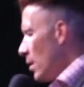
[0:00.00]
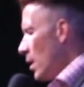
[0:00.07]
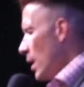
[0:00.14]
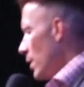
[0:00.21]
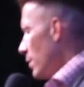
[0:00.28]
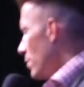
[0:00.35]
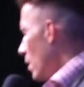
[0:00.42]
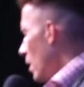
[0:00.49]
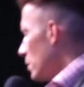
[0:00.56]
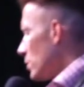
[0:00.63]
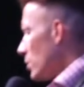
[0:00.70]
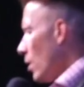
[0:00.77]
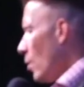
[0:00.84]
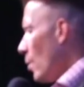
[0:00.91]
and not
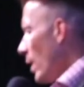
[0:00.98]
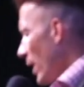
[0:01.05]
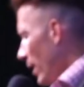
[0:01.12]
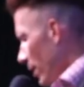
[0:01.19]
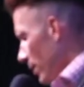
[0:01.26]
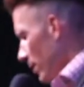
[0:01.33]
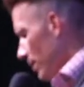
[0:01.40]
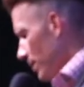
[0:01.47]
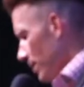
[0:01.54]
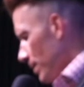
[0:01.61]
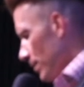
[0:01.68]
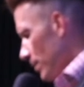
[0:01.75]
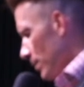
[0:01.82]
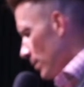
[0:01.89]
grow weary,
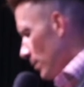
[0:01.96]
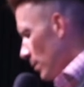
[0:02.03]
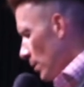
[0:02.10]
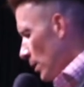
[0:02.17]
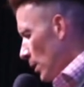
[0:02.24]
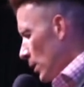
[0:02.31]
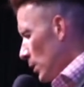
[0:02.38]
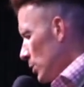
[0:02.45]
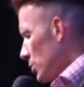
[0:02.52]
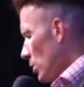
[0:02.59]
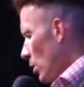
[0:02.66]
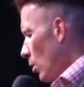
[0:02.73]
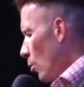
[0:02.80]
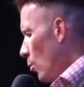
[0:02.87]

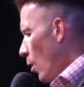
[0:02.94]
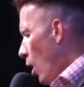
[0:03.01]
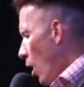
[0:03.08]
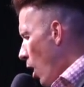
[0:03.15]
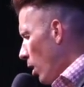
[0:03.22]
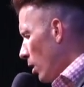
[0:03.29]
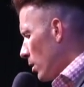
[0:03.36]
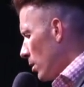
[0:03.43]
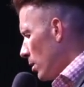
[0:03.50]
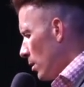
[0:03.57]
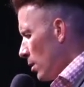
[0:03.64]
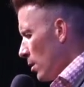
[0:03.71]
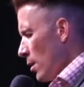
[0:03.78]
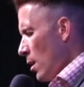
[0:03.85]
shall walk
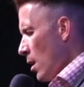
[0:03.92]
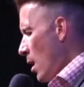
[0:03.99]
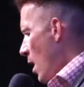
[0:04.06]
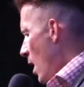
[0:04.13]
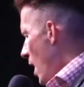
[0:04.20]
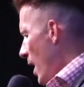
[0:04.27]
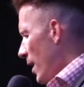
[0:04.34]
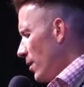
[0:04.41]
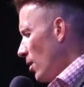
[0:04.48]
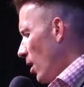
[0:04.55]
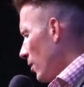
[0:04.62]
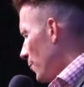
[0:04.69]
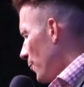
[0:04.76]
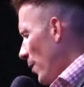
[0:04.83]
and
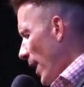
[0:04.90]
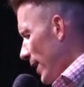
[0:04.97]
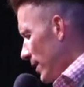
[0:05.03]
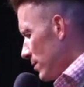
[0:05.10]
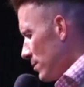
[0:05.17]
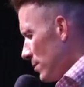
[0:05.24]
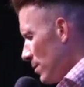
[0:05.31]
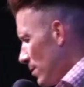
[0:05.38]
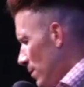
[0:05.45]
not faint.